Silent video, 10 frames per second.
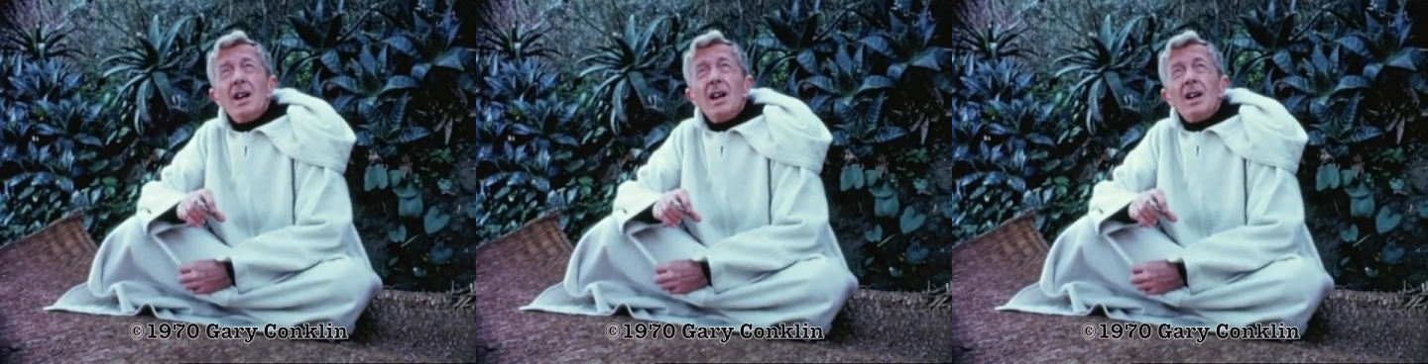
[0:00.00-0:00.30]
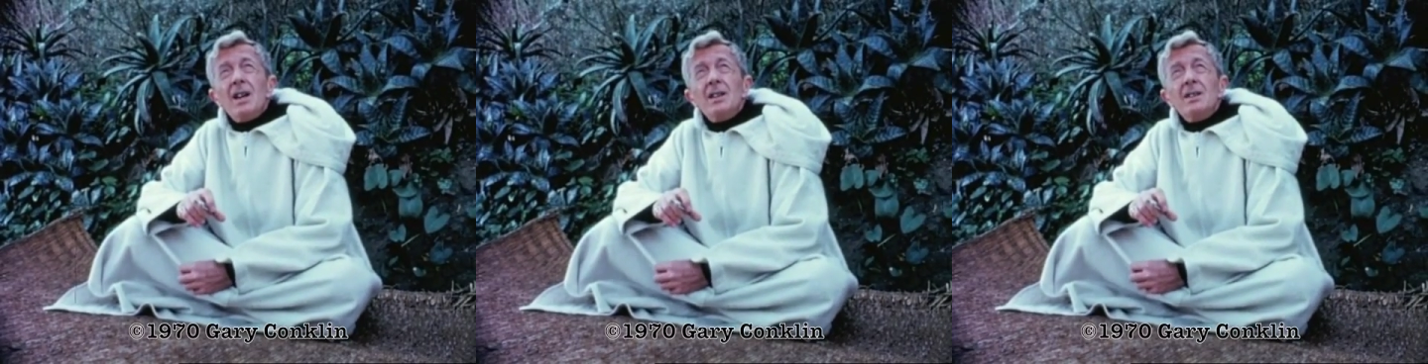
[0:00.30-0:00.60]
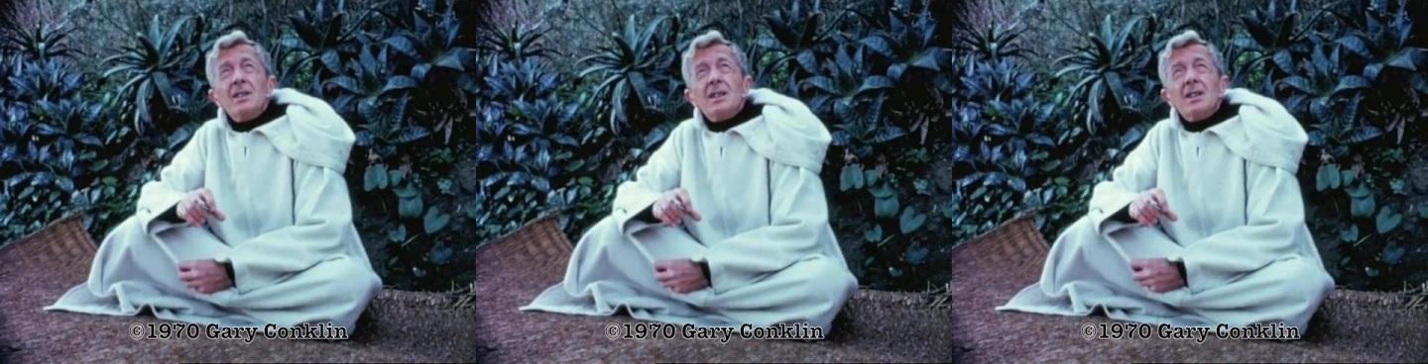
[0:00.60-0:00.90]

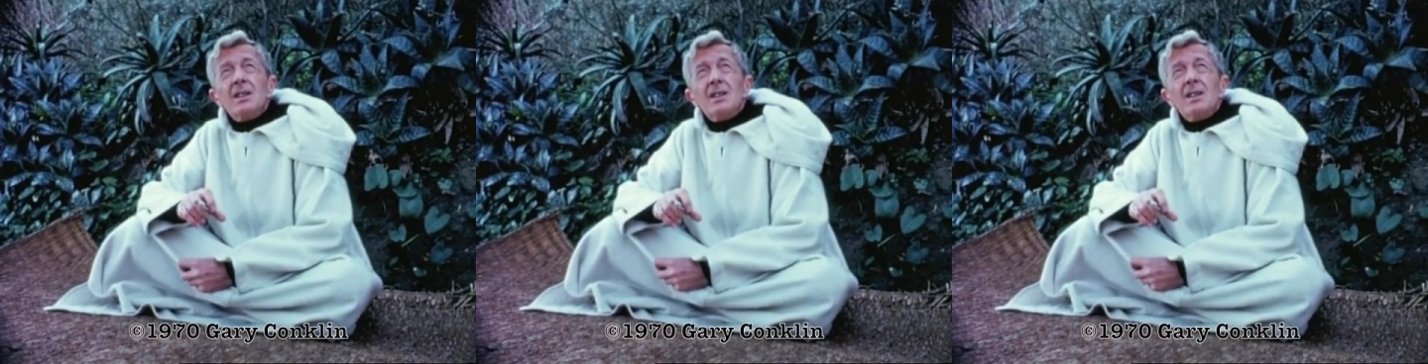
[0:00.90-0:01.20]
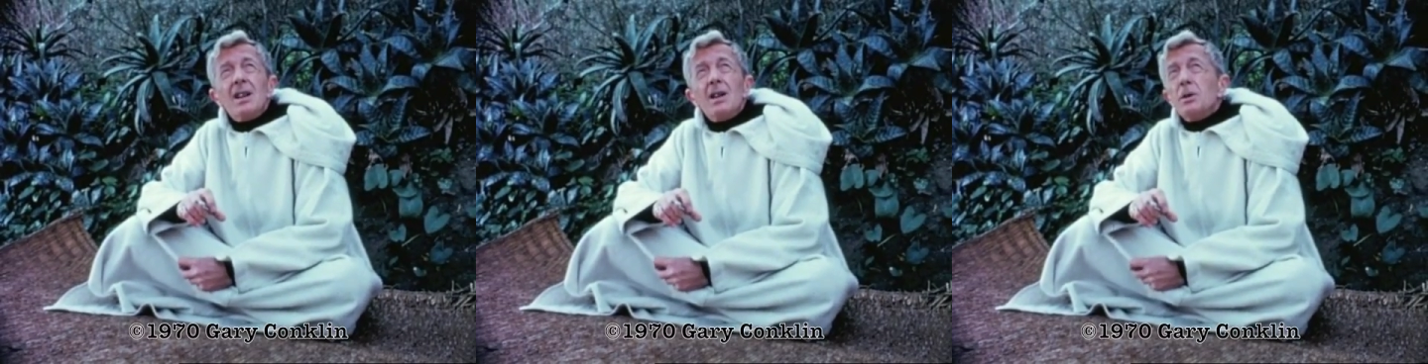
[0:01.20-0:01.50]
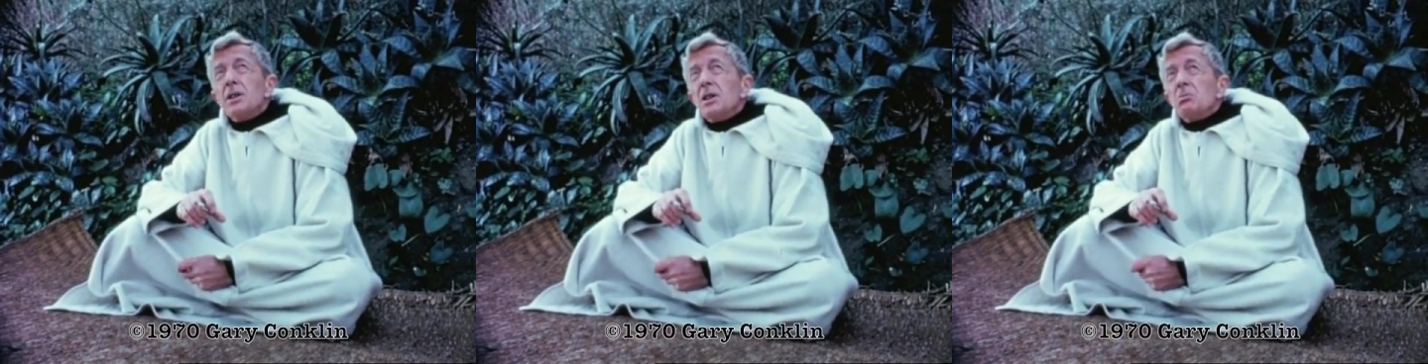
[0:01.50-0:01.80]
and I
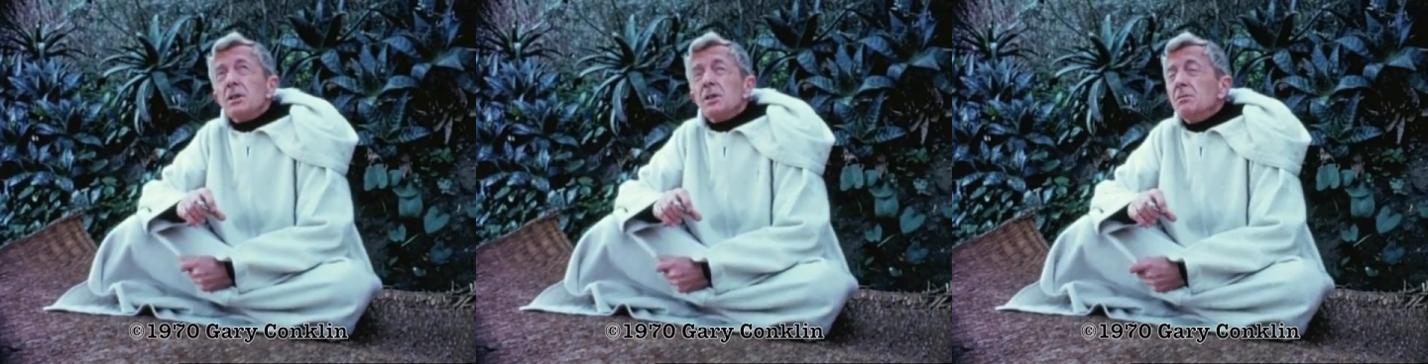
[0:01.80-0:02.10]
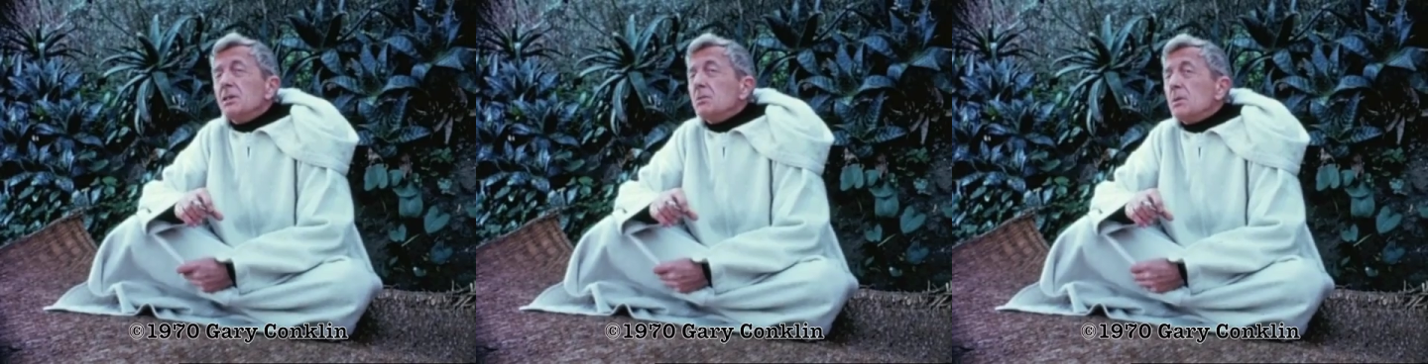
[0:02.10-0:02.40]
went out one evening,